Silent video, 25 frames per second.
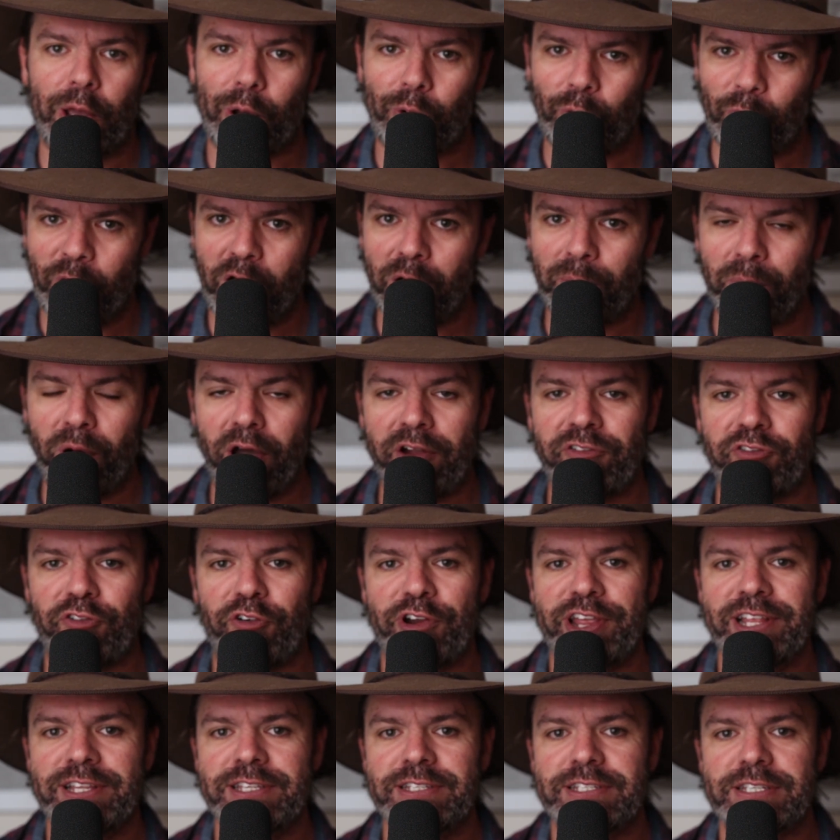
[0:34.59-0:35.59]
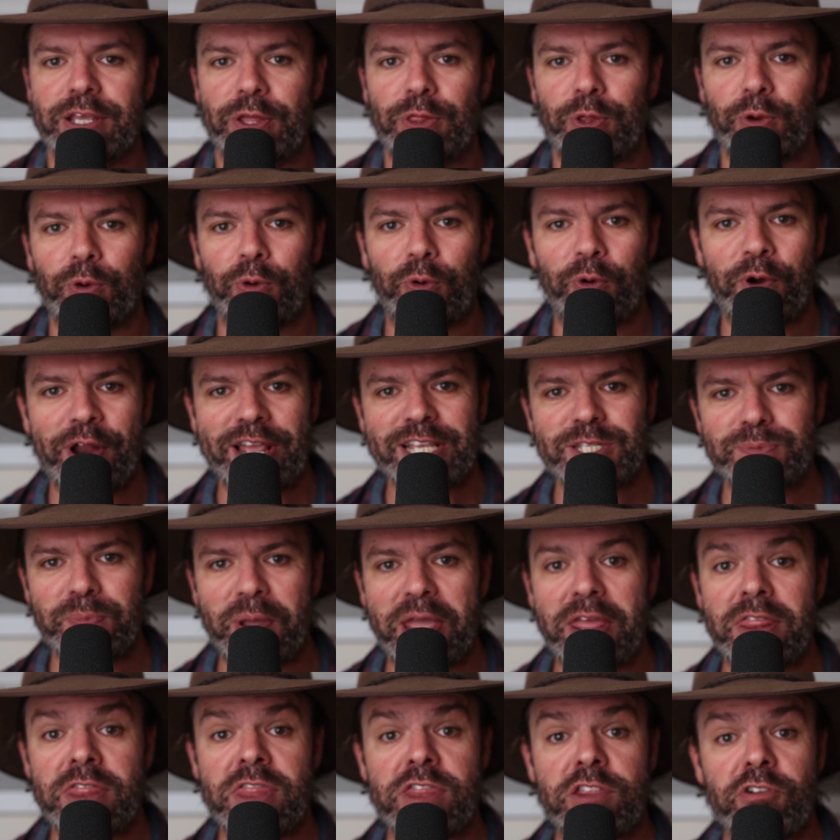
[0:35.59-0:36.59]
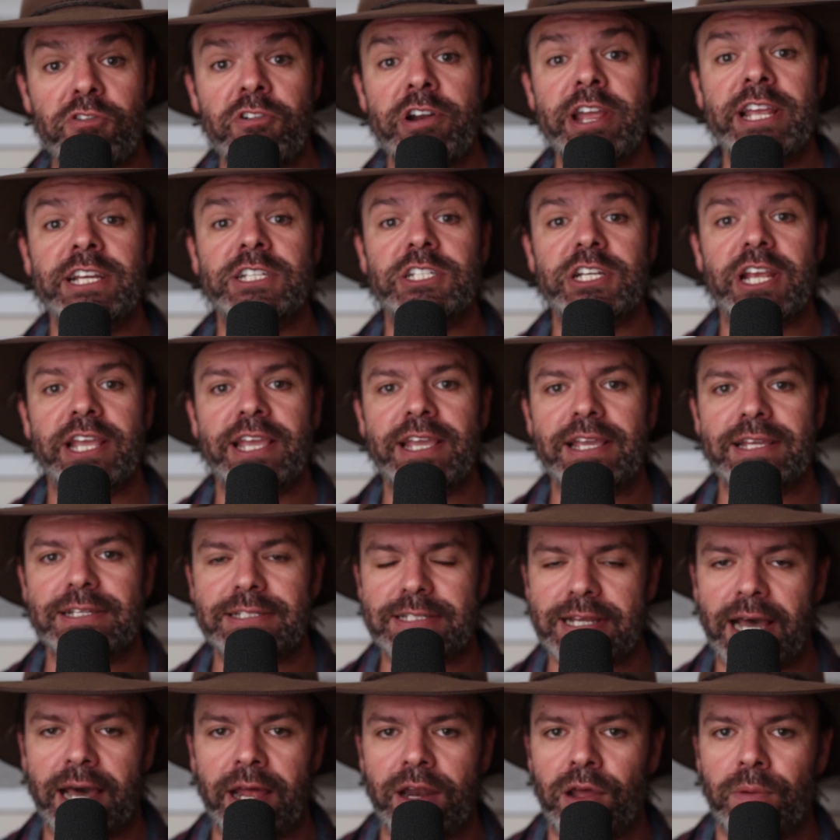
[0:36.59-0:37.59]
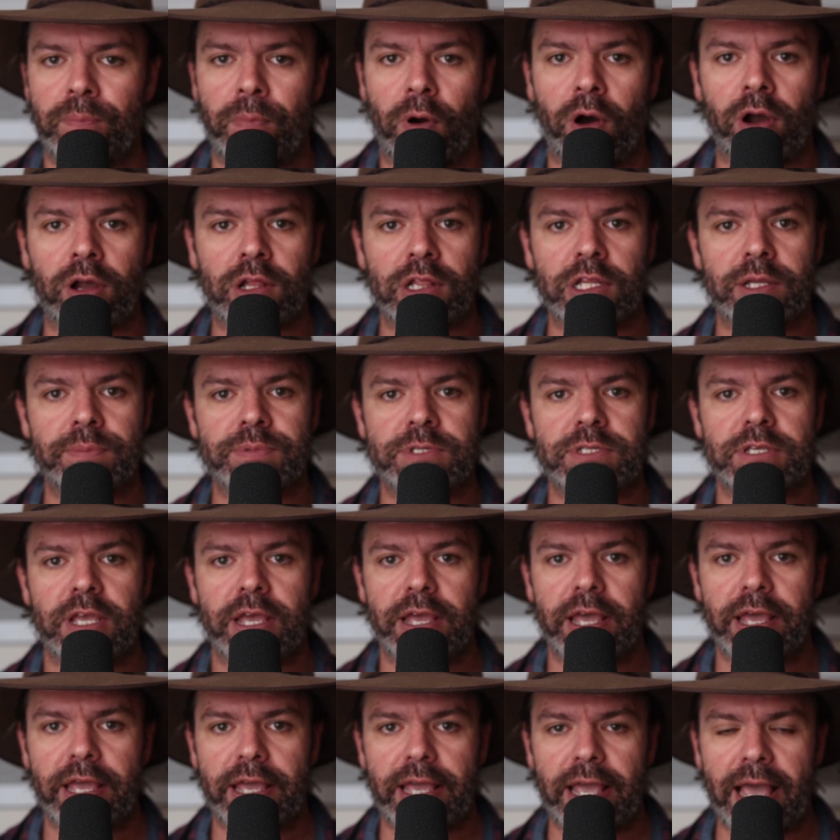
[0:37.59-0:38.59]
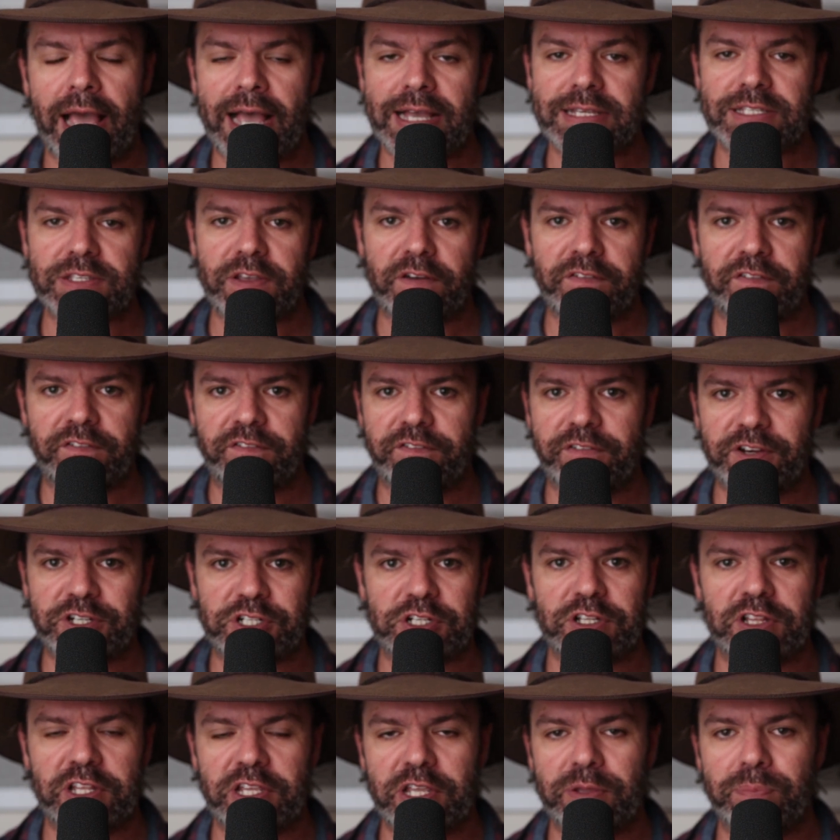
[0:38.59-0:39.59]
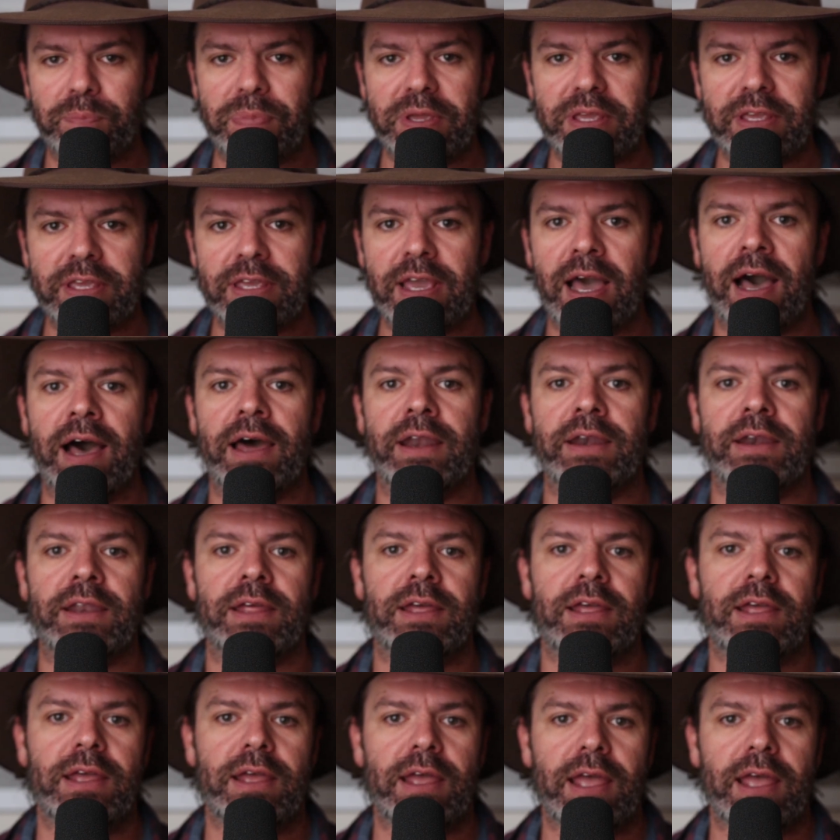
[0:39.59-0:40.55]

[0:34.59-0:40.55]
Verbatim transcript: Well, my friends, the ResMed 3G data apocalypse has officially begun.